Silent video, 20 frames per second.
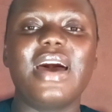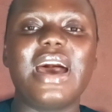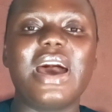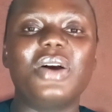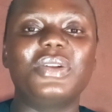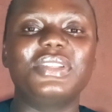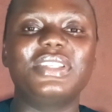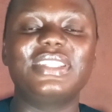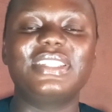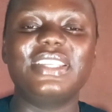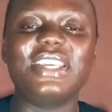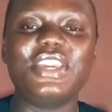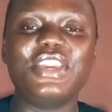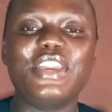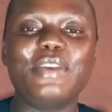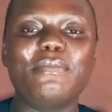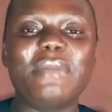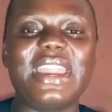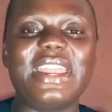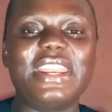I'll
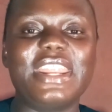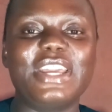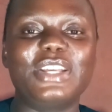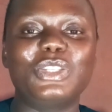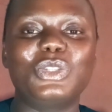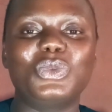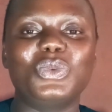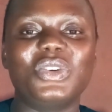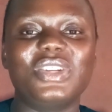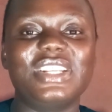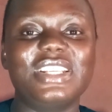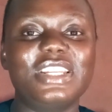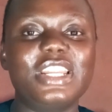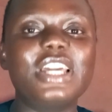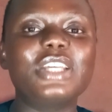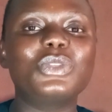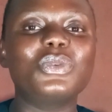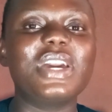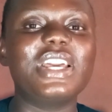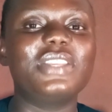see you in my next one. The
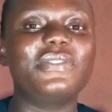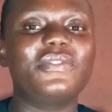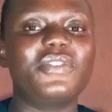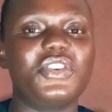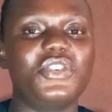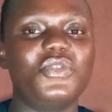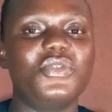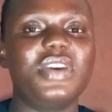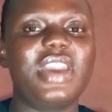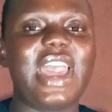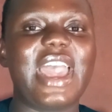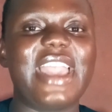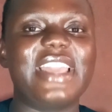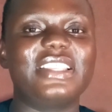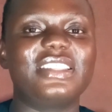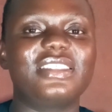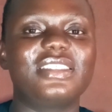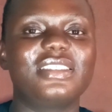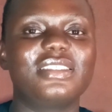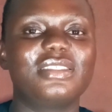next one is for you
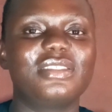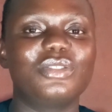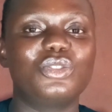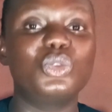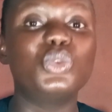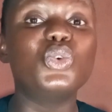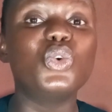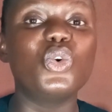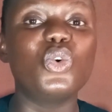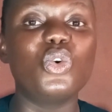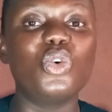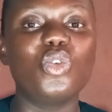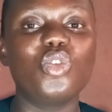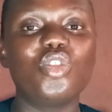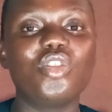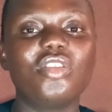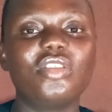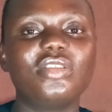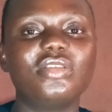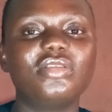guys, so
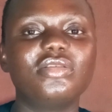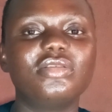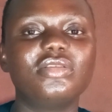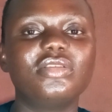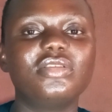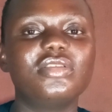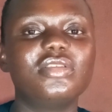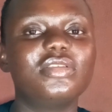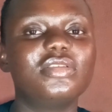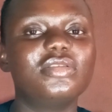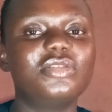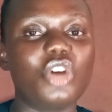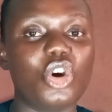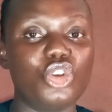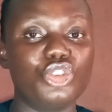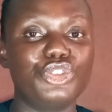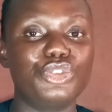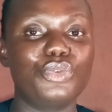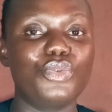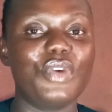
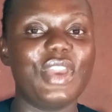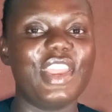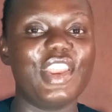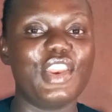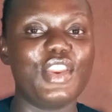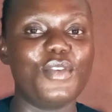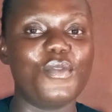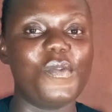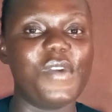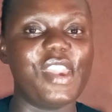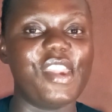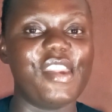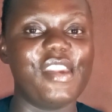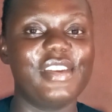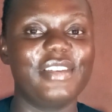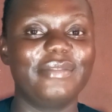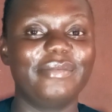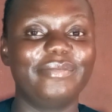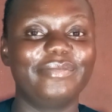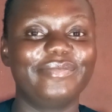don't go
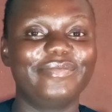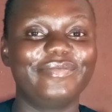anywhere.